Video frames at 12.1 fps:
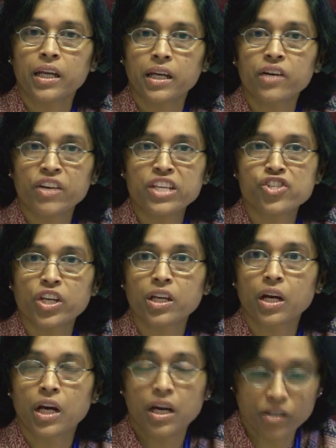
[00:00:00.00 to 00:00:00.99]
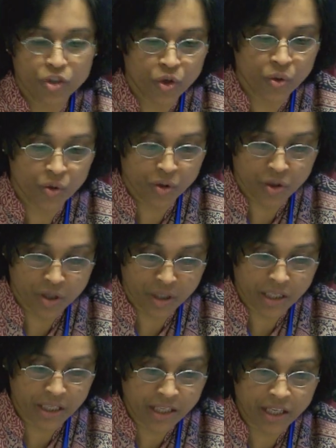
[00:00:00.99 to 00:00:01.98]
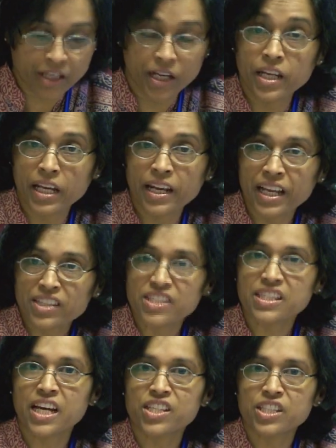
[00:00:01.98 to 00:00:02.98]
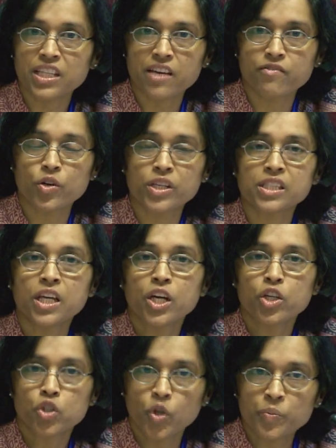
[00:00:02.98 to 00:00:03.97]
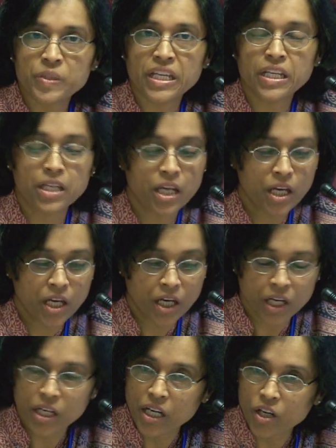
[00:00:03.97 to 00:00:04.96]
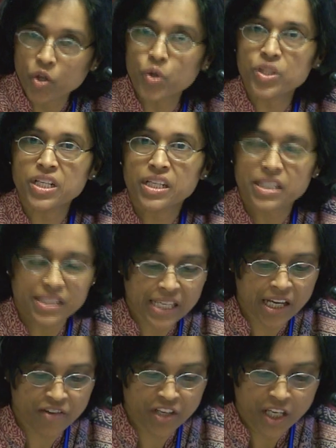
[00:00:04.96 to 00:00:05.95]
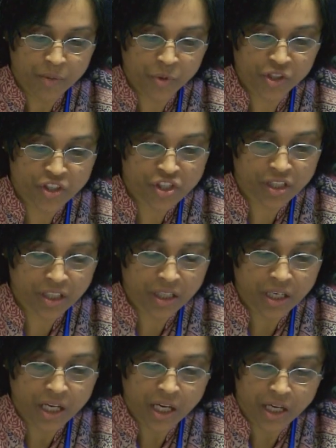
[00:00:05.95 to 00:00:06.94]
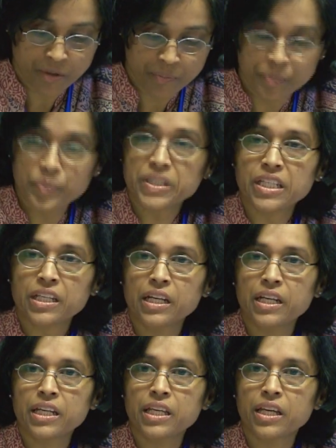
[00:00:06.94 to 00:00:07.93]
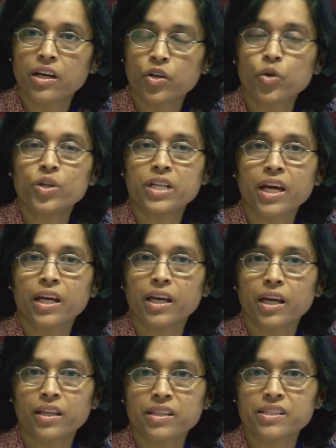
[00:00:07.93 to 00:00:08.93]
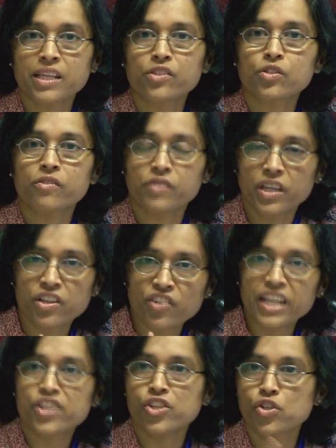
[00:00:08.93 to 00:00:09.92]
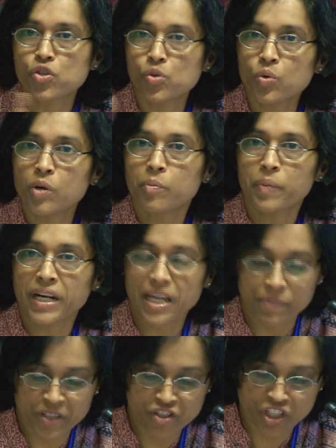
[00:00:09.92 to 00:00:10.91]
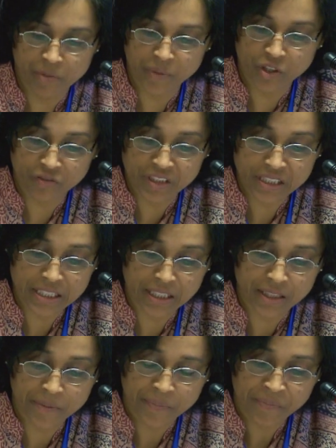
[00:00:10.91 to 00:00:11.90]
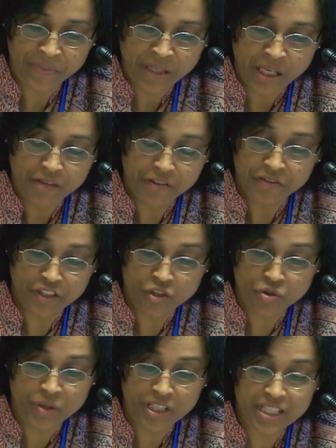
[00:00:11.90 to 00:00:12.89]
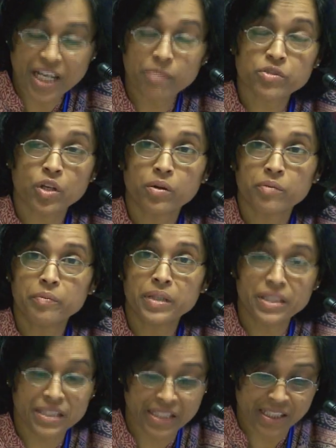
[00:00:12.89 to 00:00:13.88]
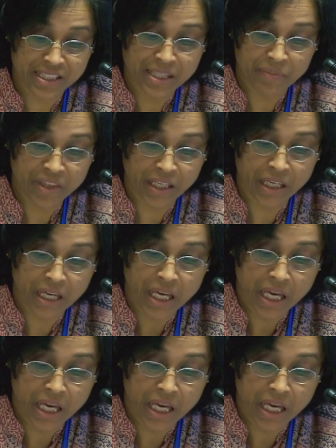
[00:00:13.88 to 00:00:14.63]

arranging, you know, in exercising their voice to obtain a good salary position, particularly good in the sense of in relation to per capita GDP of the state. 15 to 20 times means something